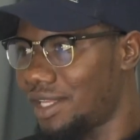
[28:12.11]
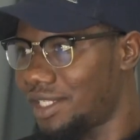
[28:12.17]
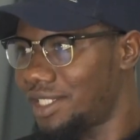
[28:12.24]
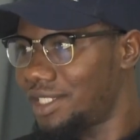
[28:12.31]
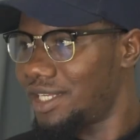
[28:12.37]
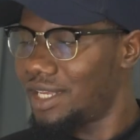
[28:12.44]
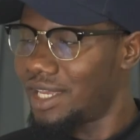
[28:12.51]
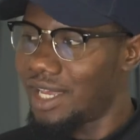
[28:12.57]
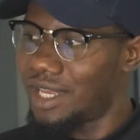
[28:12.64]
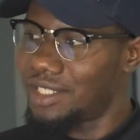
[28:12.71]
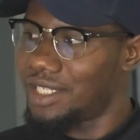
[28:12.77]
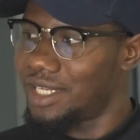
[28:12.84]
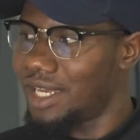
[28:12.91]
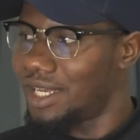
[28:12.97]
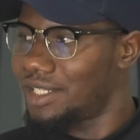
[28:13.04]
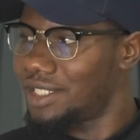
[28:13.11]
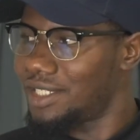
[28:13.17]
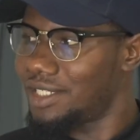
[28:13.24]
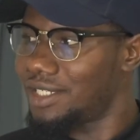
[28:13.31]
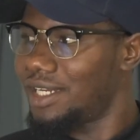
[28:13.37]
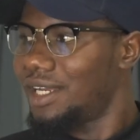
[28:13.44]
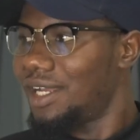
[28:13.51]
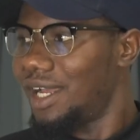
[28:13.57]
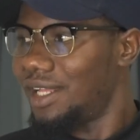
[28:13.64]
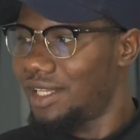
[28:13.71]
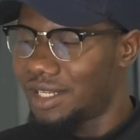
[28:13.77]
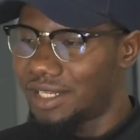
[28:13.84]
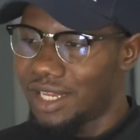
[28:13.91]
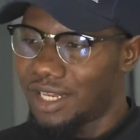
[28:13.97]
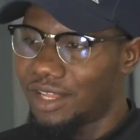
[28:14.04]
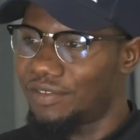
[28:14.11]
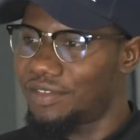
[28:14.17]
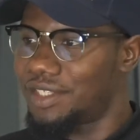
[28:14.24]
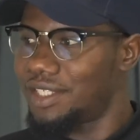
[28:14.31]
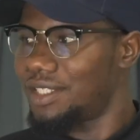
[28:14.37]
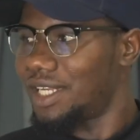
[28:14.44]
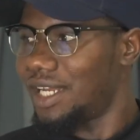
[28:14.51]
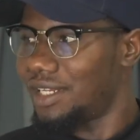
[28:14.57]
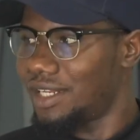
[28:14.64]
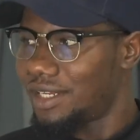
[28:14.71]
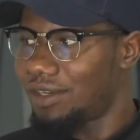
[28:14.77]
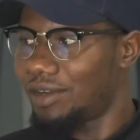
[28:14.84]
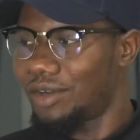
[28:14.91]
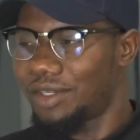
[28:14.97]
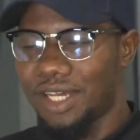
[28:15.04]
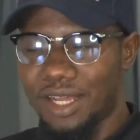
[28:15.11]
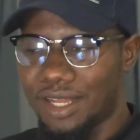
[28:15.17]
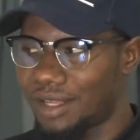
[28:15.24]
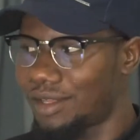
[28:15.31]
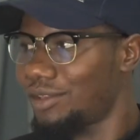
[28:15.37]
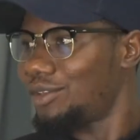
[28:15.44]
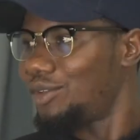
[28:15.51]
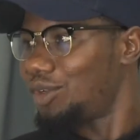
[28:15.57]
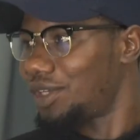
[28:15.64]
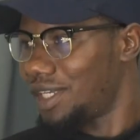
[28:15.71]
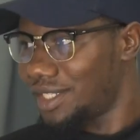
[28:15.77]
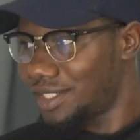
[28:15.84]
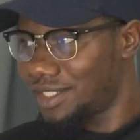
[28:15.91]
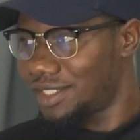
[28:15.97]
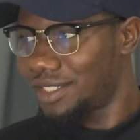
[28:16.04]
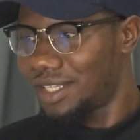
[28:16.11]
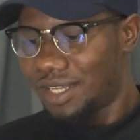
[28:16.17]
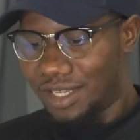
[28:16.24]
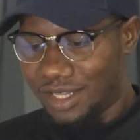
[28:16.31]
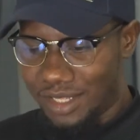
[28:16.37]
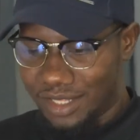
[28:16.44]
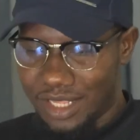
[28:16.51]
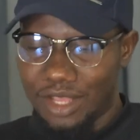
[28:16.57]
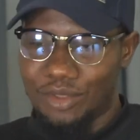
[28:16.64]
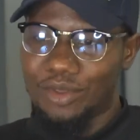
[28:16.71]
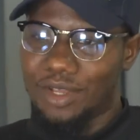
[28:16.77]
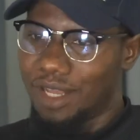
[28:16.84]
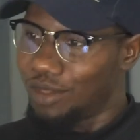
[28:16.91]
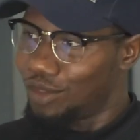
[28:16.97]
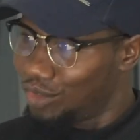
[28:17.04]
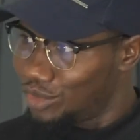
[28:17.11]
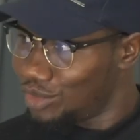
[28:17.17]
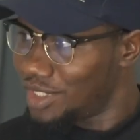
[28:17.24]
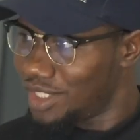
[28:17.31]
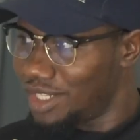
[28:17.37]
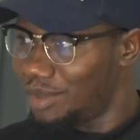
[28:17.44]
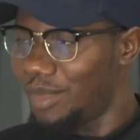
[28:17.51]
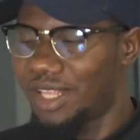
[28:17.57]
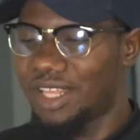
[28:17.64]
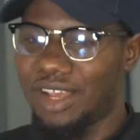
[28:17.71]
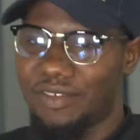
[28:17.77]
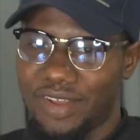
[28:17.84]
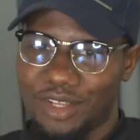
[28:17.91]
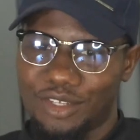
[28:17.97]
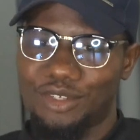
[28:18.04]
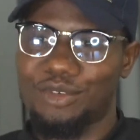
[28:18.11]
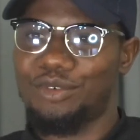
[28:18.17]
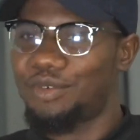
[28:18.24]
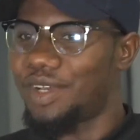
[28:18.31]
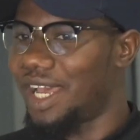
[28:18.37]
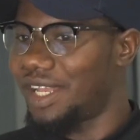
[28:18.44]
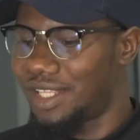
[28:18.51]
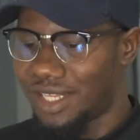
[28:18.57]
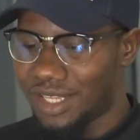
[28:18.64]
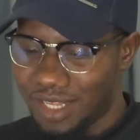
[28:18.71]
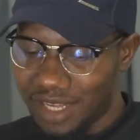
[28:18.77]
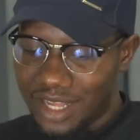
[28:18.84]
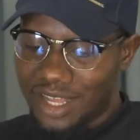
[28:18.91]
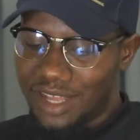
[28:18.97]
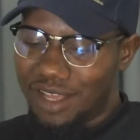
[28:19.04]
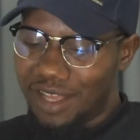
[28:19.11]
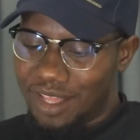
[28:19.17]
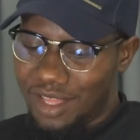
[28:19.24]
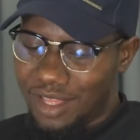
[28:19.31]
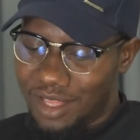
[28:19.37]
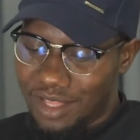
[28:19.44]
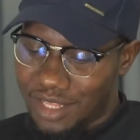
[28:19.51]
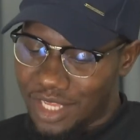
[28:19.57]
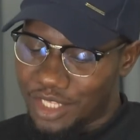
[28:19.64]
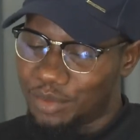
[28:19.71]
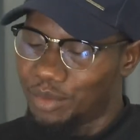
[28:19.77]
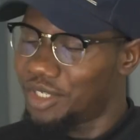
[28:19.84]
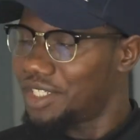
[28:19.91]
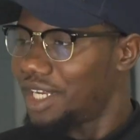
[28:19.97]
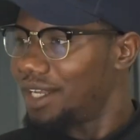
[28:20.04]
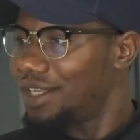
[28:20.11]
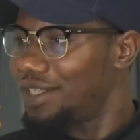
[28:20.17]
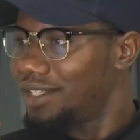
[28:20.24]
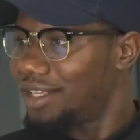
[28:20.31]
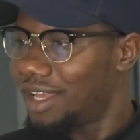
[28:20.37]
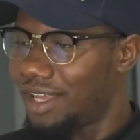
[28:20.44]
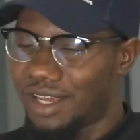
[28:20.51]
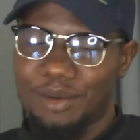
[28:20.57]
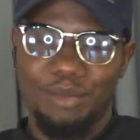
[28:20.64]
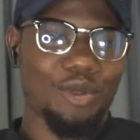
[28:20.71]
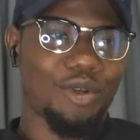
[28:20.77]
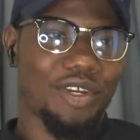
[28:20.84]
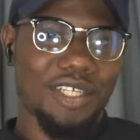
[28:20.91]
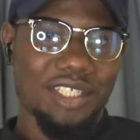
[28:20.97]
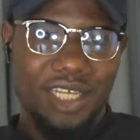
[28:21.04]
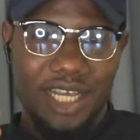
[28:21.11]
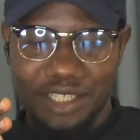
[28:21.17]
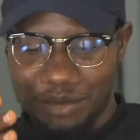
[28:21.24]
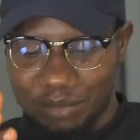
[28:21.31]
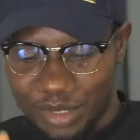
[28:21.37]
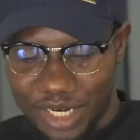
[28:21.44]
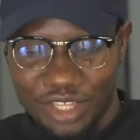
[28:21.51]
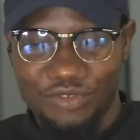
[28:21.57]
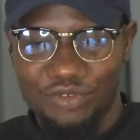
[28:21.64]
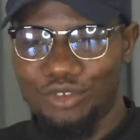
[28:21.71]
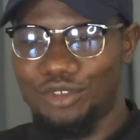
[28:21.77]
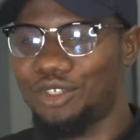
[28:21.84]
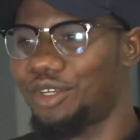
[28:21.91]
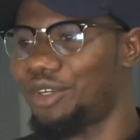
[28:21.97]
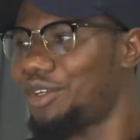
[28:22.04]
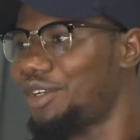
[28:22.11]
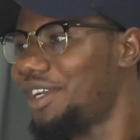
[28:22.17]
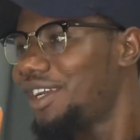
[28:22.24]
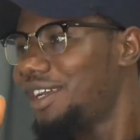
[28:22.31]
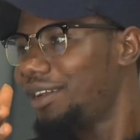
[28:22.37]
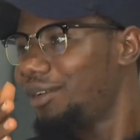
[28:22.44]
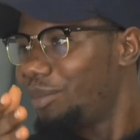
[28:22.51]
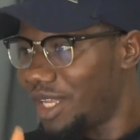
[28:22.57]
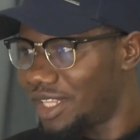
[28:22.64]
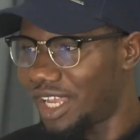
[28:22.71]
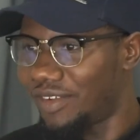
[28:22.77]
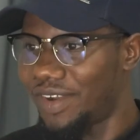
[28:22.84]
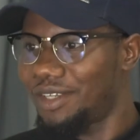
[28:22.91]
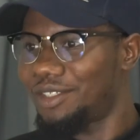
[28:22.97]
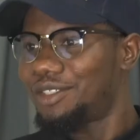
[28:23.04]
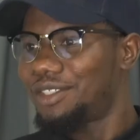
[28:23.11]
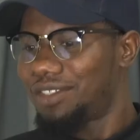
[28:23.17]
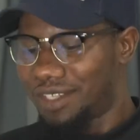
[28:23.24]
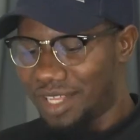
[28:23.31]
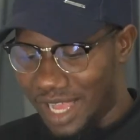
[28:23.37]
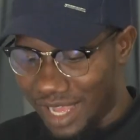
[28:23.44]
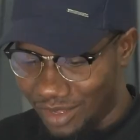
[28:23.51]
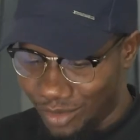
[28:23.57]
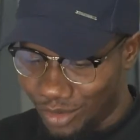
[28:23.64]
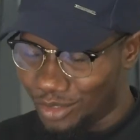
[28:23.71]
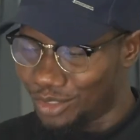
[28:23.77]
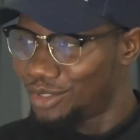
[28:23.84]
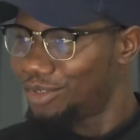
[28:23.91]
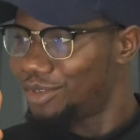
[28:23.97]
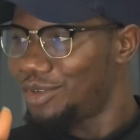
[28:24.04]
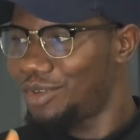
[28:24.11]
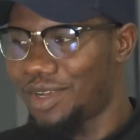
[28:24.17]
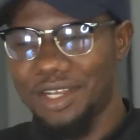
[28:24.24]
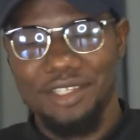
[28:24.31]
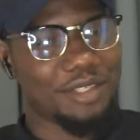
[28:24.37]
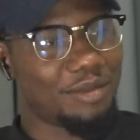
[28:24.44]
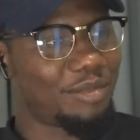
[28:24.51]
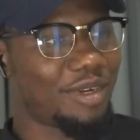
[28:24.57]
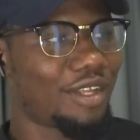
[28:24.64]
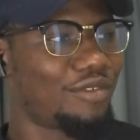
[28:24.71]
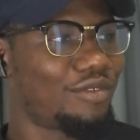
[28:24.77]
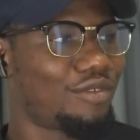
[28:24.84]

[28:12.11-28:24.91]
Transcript: SAND, and then the NFTs and then other tokens that you can use in the metaverse. So I think in as much as cryptocurrency has a bright future, metaverse also has a bright